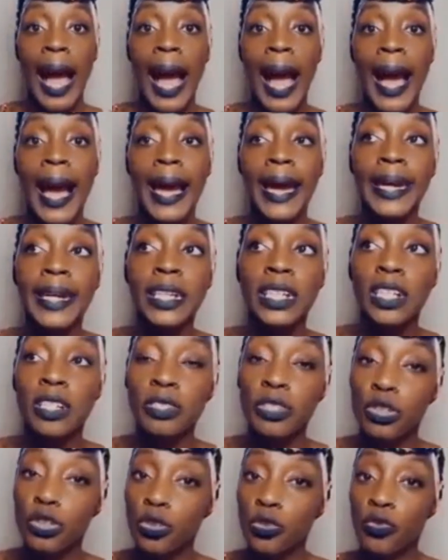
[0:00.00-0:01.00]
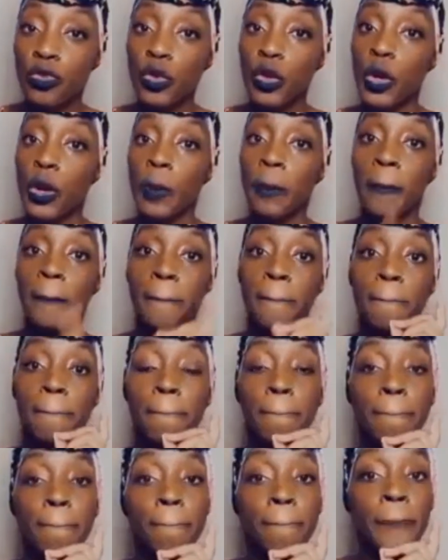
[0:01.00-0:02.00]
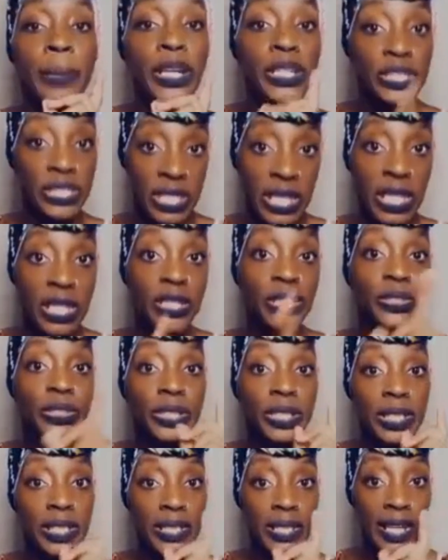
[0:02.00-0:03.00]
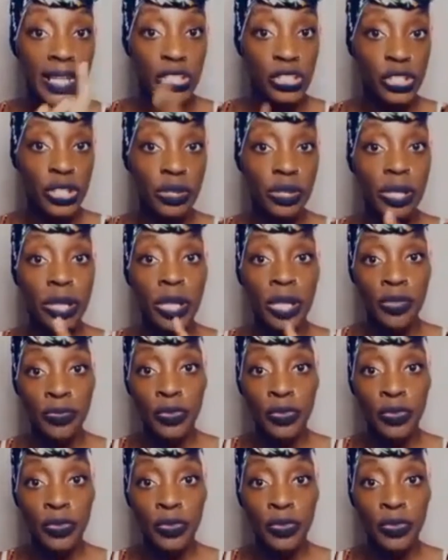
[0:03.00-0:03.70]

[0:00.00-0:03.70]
I encourage you for particularly Nigeria,